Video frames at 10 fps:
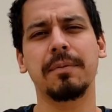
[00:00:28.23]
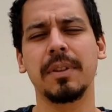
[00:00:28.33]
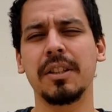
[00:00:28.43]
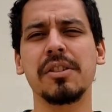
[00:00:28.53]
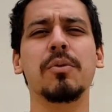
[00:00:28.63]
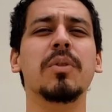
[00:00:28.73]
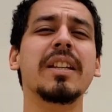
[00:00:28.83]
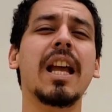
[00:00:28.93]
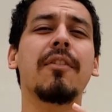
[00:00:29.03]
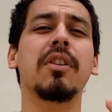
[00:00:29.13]
it doesn't
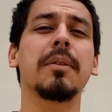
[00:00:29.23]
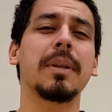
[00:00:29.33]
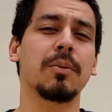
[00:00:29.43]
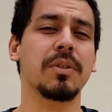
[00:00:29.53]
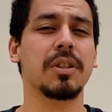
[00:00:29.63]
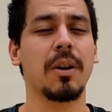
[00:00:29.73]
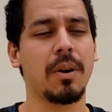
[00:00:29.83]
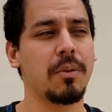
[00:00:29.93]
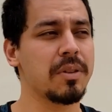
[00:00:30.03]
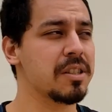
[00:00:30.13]
really have a limit, which I
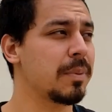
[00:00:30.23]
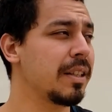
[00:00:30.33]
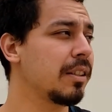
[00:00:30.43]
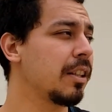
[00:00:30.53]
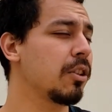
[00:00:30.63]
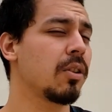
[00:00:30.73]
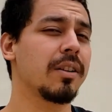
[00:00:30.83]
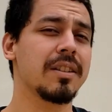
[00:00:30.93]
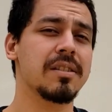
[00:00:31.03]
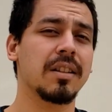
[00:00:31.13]
will explain later
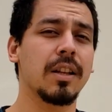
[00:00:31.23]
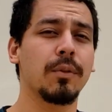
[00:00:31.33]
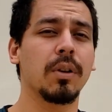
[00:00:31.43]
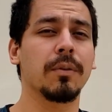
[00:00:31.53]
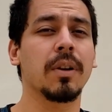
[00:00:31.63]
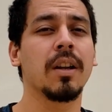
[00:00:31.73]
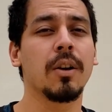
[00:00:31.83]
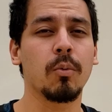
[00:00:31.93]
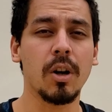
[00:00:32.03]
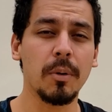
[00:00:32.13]
on. This is the level
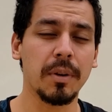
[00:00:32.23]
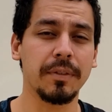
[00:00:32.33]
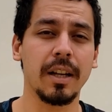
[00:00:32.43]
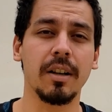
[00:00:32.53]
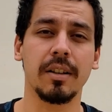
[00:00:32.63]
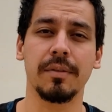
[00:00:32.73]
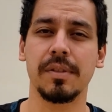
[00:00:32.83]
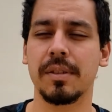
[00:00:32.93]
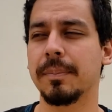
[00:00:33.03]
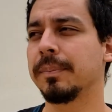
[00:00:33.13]
of realm of narratives.